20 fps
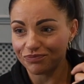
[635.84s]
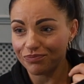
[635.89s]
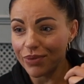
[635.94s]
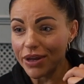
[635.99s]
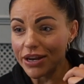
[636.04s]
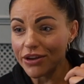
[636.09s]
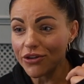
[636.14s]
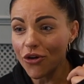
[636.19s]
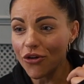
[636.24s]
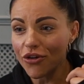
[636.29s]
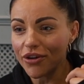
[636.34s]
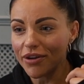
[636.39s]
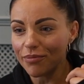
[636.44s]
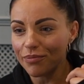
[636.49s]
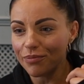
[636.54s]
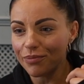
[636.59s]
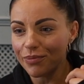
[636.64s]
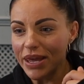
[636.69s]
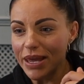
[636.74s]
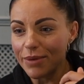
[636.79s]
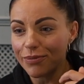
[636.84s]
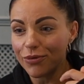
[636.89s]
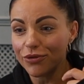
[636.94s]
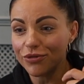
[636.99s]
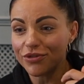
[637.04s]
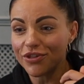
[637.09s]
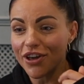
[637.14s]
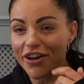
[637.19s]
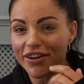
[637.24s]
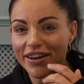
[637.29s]
But not, people
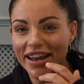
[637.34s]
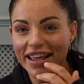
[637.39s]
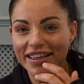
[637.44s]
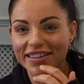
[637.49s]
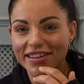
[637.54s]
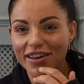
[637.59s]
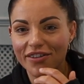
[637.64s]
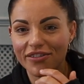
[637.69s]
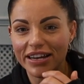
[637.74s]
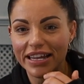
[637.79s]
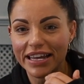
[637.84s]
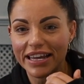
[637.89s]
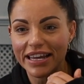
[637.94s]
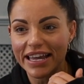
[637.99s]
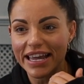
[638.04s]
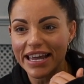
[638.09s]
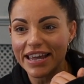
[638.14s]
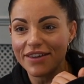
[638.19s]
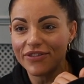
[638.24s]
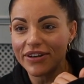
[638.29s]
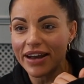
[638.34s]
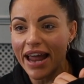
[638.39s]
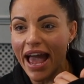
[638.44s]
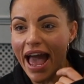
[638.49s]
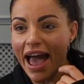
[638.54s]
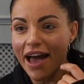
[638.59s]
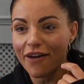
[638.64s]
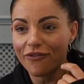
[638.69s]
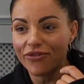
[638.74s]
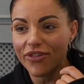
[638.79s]
don't necessarily even
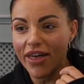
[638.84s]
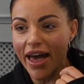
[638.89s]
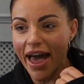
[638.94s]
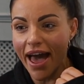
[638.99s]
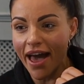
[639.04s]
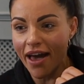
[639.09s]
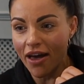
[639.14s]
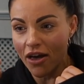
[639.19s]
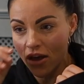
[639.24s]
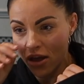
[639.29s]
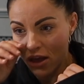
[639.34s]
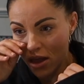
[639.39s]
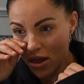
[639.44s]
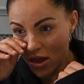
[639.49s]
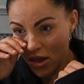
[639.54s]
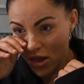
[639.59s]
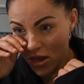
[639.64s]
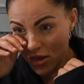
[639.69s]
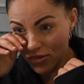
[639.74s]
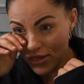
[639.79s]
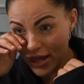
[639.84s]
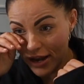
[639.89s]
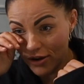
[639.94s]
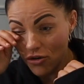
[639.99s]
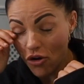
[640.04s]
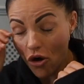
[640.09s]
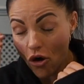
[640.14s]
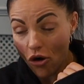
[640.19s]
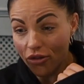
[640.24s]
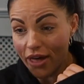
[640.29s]
have that. They're
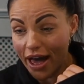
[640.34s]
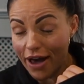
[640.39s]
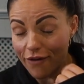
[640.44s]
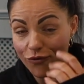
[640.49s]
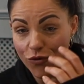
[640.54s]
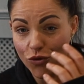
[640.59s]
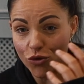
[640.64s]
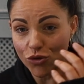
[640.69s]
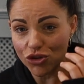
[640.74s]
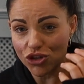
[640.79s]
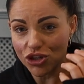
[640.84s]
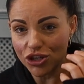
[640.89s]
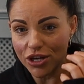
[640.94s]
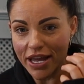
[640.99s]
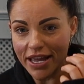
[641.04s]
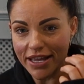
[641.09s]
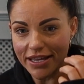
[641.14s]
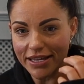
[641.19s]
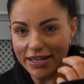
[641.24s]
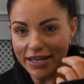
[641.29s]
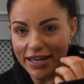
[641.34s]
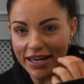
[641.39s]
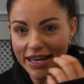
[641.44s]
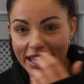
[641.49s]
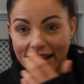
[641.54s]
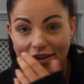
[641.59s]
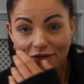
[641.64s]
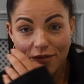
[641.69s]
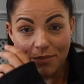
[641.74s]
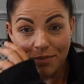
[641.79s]
not that fortunate to
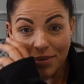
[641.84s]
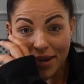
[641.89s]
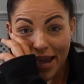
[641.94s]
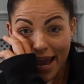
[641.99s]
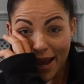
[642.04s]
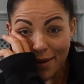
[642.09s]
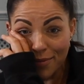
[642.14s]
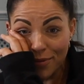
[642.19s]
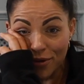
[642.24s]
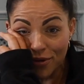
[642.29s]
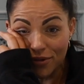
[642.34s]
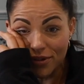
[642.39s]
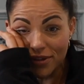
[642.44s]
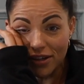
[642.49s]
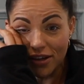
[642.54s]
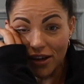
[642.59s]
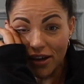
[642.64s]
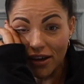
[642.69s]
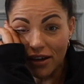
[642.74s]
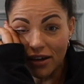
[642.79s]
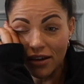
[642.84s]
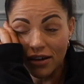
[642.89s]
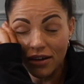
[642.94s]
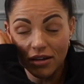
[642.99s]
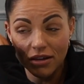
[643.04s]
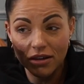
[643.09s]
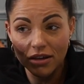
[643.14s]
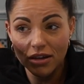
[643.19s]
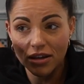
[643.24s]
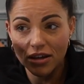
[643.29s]
even be able to,
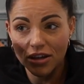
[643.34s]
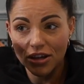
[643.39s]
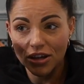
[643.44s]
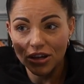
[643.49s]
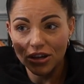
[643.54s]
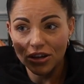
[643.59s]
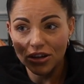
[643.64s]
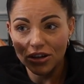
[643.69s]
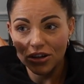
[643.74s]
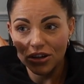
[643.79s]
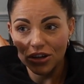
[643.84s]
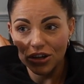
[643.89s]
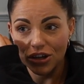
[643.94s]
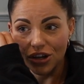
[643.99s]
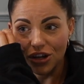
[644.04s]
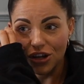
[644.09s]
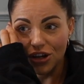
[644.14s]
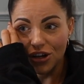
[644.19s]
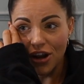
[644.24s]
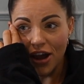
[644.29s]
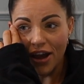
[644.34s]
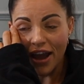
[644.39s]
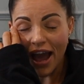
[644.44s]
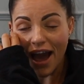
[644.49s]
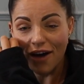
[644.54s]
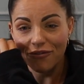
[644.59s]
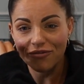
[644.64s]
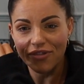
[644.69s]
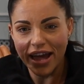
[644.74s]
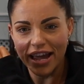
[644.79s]
you know,
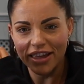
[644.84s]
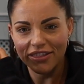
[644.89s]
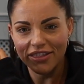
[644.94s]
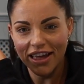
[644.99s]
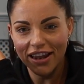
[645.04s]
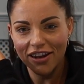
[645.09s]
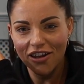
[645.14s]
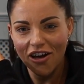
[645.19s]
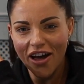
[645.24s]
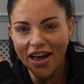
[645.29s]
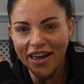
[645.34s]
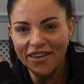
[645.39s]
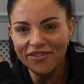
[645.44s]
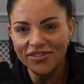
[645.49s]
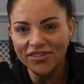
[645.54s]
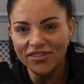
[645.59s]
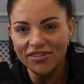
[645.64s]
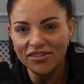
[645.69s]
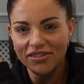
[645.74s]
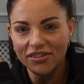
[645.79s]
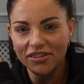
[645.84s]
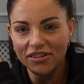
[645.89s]
have that in their lives.